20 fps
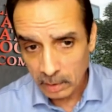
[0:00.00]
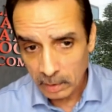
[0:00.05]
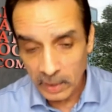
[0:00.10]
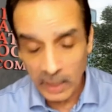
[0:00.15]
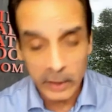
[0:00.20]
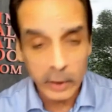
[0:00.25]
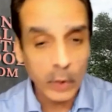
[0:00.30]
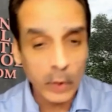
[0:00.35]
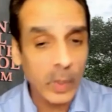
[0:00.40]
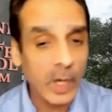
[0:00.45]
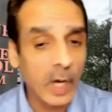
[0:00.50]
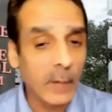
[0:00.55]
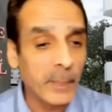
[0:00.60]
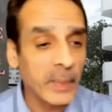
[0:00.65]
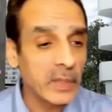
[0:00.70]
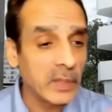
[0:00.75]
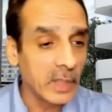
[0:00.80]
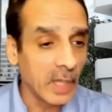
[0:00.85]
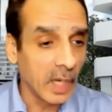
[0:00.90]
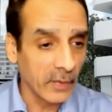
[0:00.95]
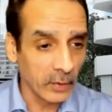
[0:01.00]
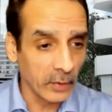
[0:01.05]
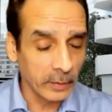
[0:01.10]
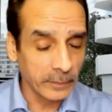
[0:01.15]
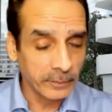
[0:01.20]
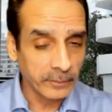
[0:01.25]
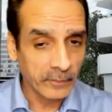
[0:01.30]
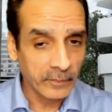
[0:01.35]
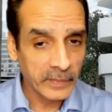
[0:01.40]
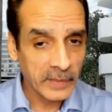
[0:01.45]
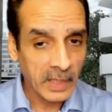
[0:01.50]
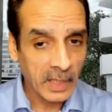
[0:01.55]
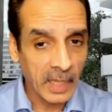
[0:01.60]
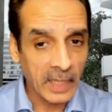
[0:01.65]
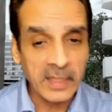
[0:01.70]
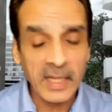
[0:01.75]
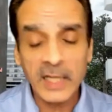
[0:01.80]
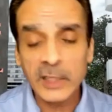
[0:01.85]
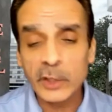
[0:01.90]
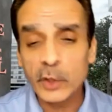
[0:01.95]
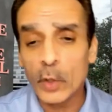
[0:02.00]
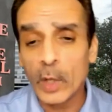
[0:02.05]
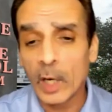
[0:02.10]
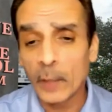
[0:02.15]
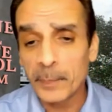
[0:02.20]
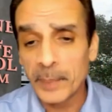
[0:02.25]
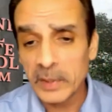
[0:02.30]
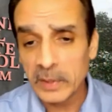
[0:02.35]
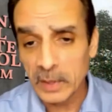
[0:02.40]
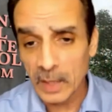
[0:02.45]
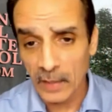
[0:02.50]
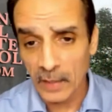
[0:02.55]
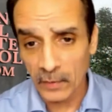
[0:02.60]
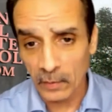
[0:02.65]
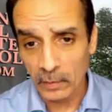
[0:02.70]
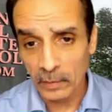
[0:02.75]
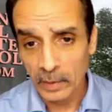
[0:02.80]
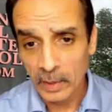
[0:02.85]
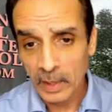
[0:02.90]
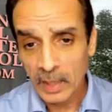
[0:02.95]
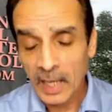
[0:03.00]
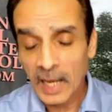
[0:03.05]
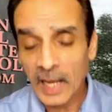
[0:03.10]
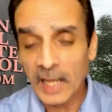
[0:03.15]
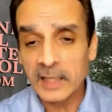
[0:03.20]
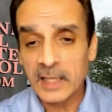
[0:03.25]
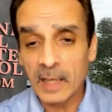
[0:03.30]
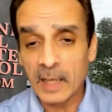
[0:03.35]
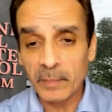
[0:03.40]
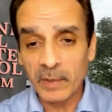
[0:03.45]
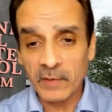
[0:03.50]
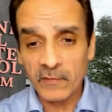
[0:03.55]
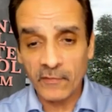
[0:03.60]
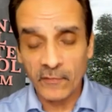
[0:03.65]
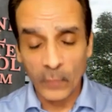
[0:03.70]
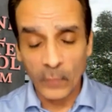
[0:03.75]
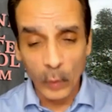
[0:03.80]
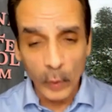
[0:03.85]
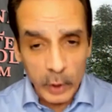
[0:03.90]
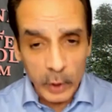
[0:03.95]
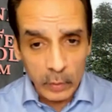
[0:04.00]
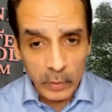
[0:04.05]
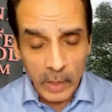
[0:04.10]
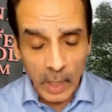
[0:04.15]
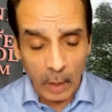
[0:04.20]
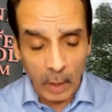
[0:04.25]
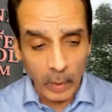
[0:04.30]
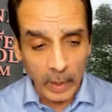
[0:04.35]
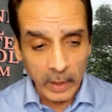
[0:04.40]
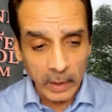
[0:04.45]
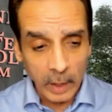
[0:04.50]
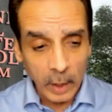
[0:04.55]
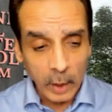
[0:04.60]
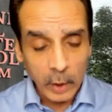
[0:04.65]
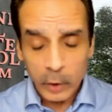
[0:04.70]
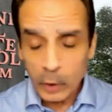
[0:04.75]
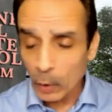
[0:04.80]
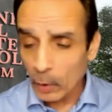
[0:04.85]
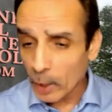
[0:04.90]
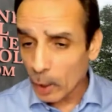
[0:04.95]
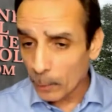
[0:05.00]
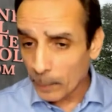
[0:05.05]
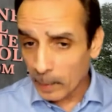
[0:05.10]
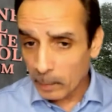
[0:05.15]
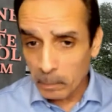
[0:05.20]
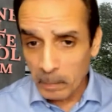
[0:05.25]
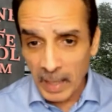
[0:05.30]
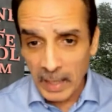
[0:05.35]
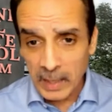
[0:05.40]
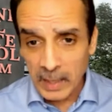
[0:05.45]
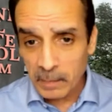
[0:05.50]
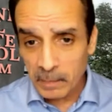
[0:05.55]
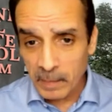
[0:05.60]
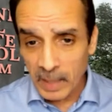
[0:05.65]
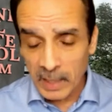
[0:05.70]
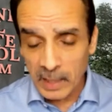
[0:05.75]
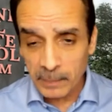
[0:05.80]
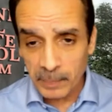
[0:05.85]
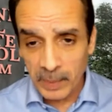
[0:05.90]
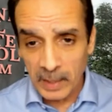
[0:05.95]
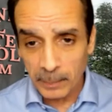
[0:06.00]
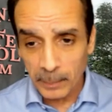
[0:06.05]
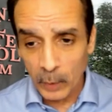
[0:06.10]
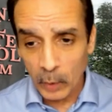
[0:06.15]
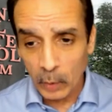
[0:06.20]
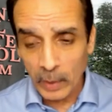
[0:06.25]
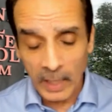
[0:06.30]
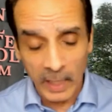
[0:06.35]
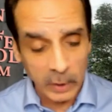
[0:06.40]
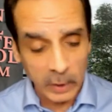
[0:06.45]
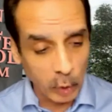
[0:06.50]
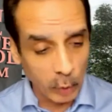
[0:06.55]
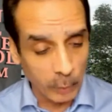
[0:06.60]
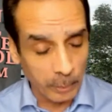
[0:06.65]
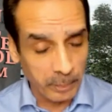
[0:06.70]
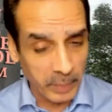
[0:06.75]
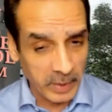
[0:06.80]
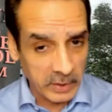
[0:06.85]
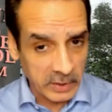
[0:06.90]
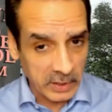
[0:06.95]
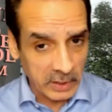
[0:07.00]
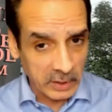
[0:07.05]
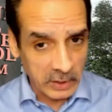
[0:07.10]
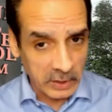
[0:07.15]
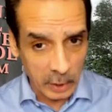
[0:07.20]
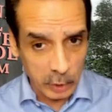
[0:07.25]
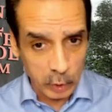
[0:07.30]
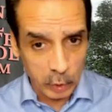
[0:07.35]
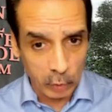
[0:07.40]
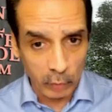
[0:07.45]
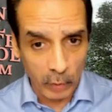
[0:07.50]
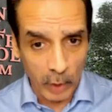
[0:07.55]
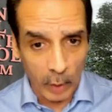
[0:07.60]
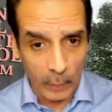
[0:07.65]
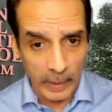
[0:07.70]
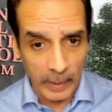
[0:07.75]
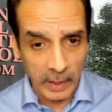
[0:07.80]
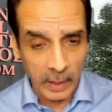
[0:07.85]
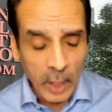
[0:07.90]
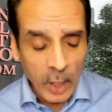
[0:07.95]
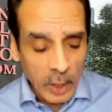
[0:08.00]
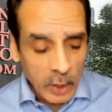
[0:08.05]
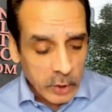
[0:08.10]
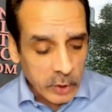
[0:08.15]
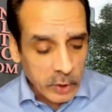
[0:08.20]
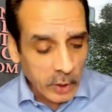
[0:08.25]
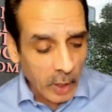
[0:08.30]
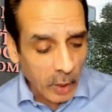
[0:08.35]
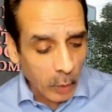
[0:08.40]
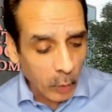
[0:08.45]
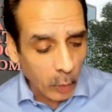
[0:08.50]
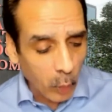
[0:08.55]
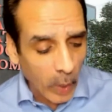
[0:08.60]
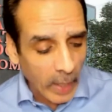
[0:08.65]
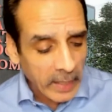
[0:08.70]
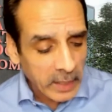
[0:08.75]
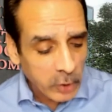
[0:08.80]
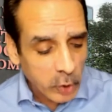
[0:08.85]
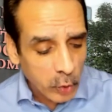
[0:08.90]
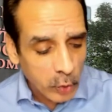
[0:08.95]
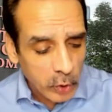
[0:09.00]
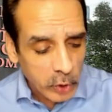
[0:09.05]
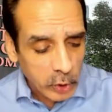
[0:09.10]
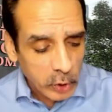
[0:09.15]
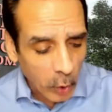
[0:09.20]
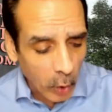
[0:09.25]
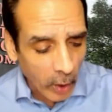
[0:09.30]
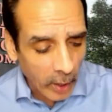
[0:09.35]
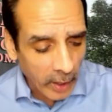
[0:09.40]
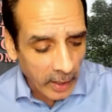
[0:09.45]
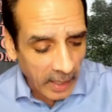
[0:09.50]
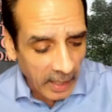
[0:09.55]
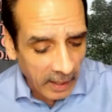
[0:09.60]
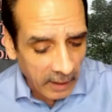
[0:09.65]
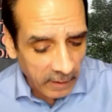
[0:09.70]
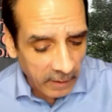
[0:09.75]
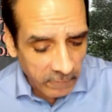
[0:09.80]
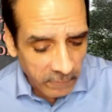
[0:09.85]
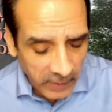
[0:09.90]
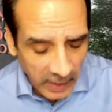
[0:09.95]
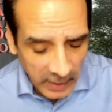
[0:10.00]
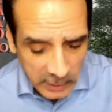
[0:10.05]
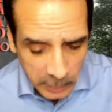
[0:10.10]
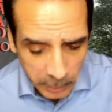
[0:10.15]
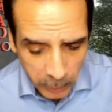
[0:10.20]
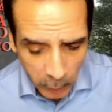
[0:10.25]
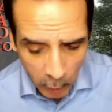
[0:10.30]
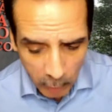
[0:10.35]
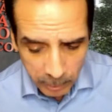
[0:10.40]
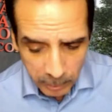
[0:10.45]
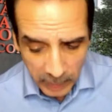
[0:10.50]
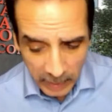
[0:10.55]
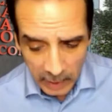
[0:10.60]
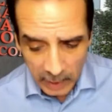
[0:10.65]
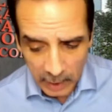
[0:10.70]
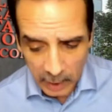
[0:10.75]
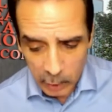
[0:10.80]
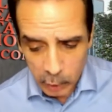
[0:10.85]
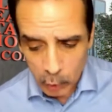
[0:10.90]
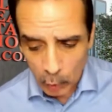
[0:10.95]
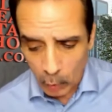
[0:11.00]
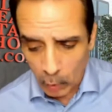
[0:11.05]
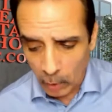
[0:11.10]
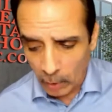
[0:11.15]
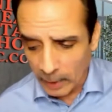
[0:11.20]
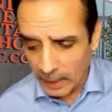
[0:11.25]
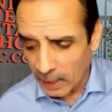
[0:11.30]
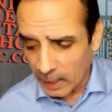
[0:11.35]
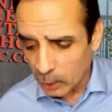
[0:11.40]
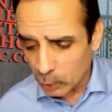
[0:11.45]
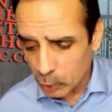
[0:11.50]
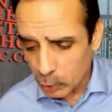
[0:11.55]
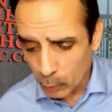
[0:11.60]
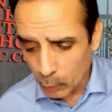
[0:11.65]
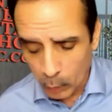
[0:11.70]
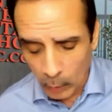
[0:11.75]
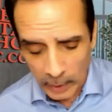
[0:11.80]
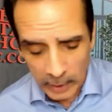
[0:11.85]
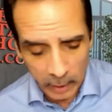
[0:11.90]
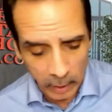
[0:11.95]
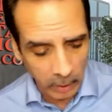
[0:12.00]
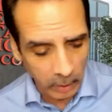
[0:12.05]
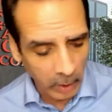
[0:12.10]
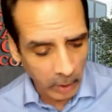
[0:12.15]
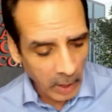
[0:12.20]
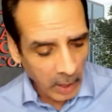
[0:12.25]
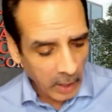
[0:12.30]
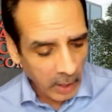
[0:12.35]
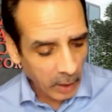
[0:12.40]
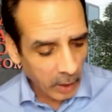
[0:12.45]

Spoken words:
Then you help another, and then you help another. And then before you know it, you're helping many, many people and your business is growing. So when you start a Facebook page or a Twitter